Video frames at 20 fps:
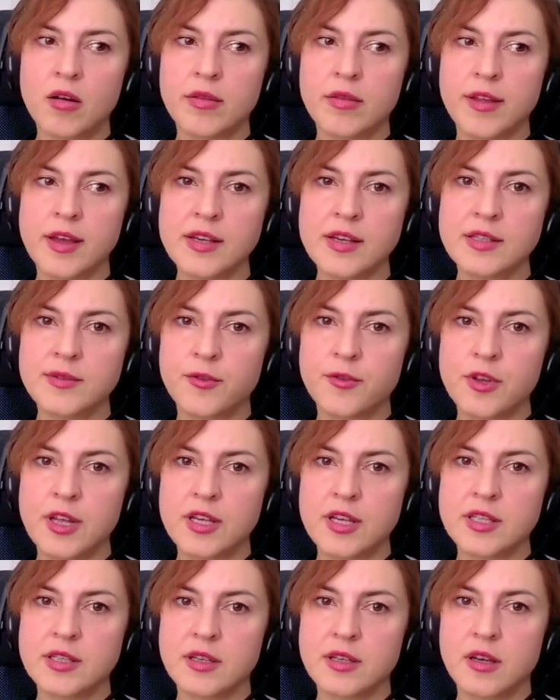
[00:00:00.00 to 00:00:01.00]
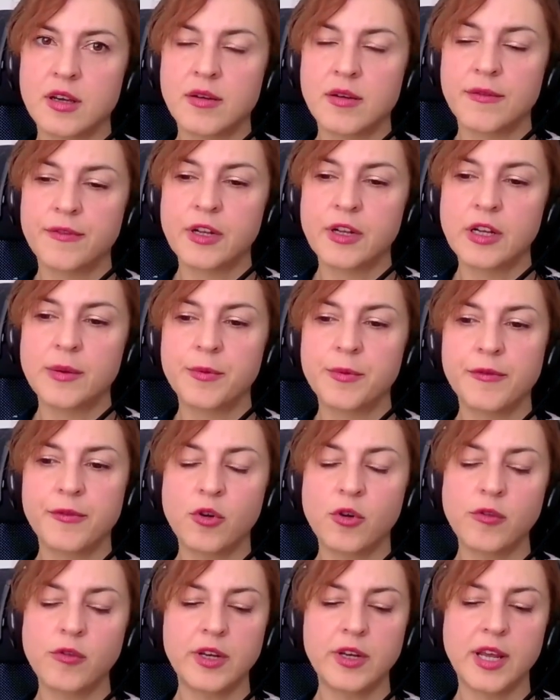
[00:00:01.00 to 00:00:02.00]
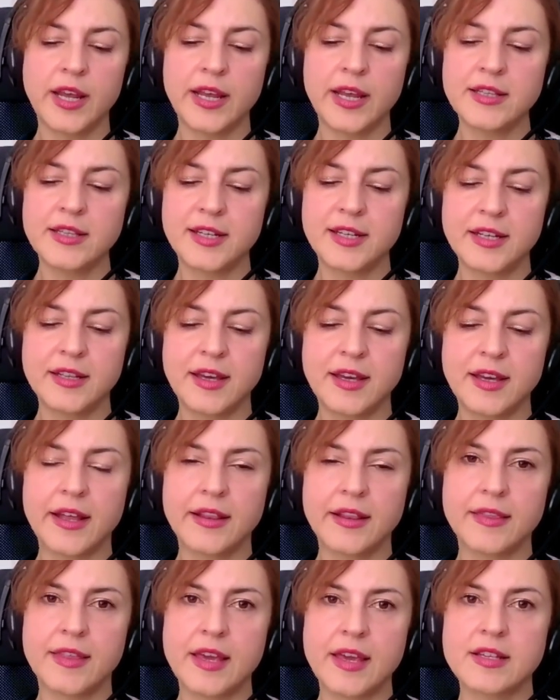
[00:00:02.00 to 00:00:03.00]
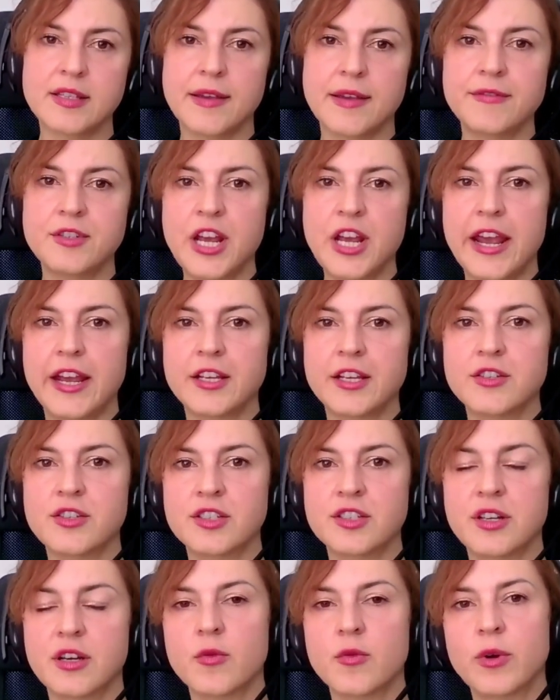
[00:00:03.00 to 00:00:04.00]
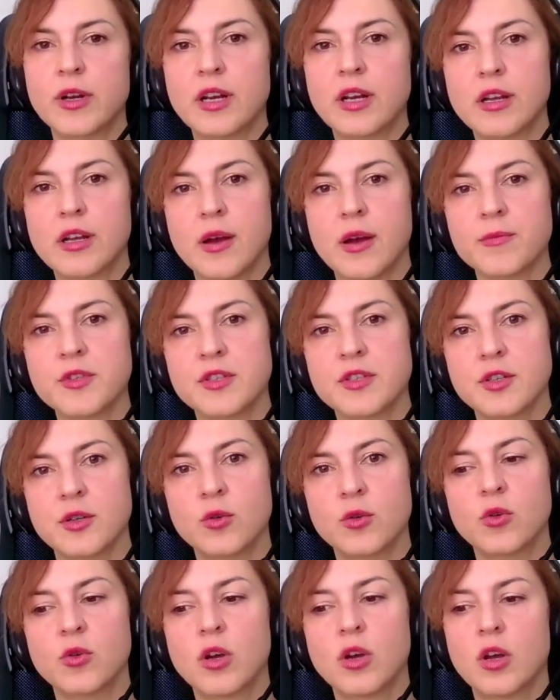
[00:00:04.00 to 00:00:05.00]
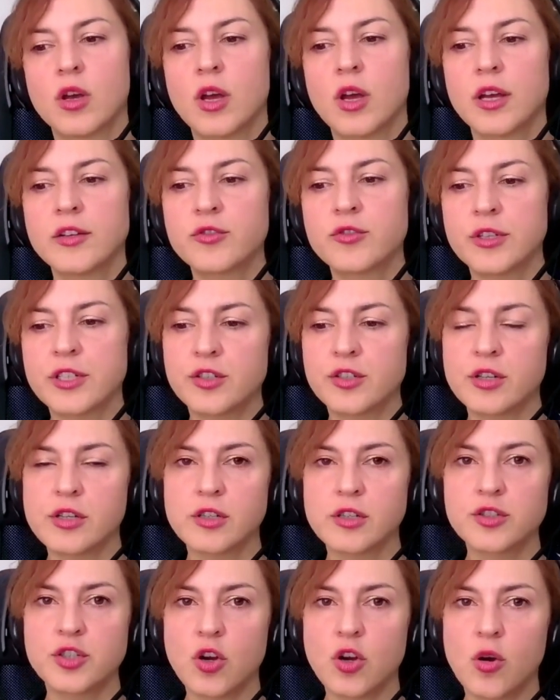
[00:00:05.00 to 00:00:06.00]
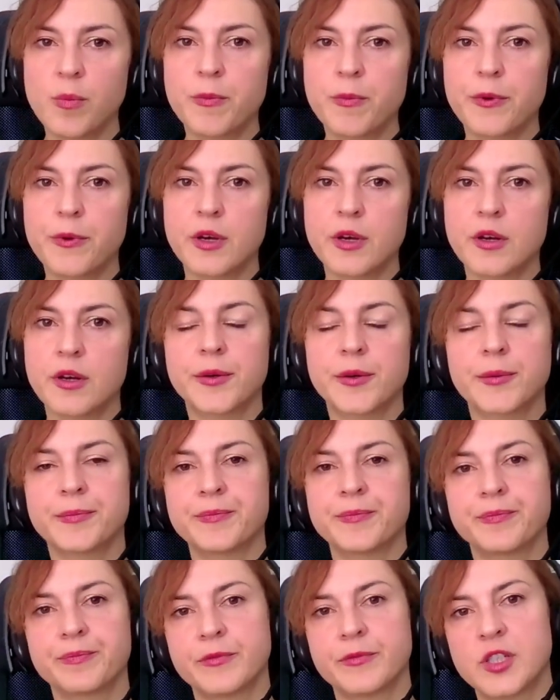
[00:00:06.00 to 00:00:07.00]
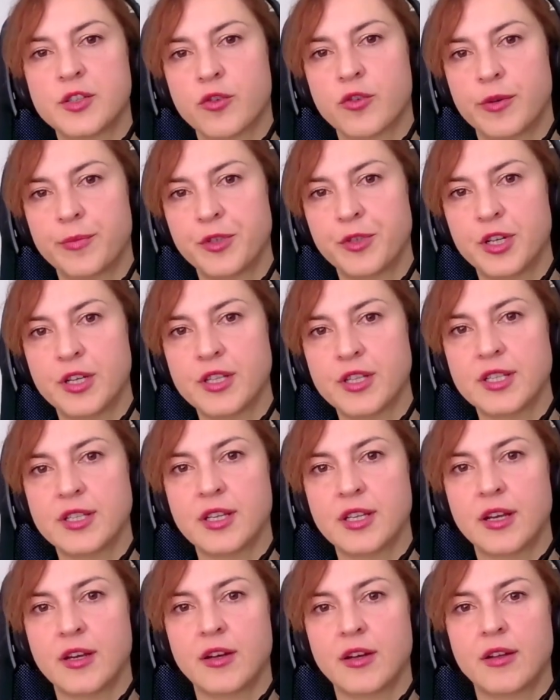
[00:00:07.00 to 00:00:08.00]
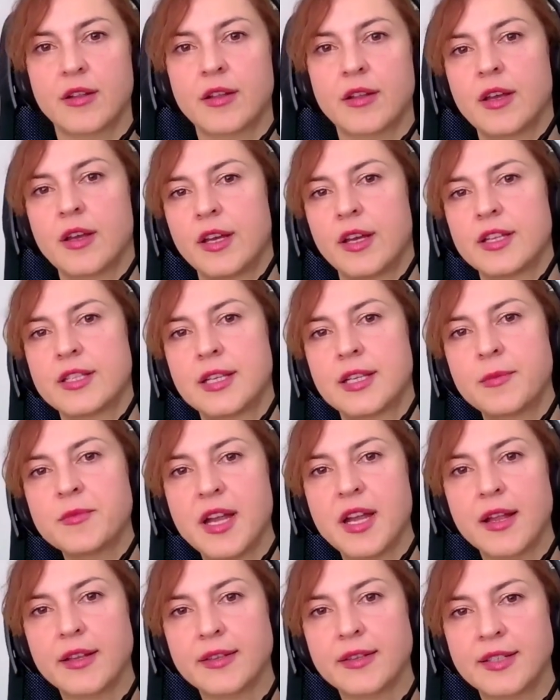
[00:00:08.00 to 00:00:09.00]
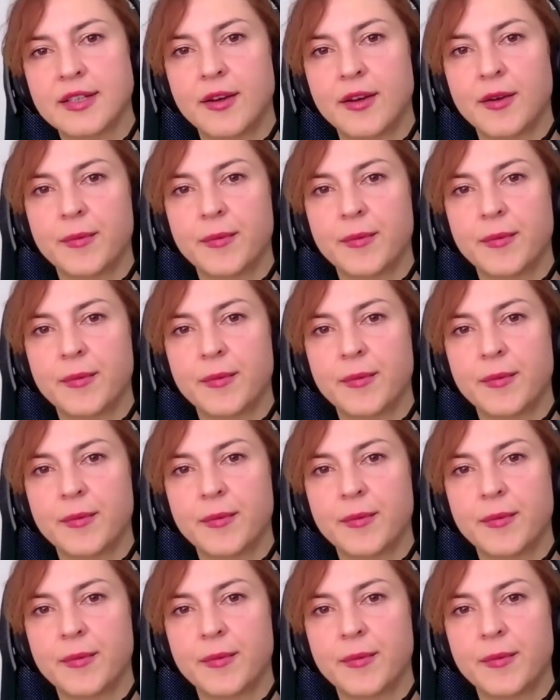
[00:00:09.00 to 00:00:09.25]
thanks for this. Philipp, you've already hinted that things have changed when it comes to traditional job descriptions. It seems that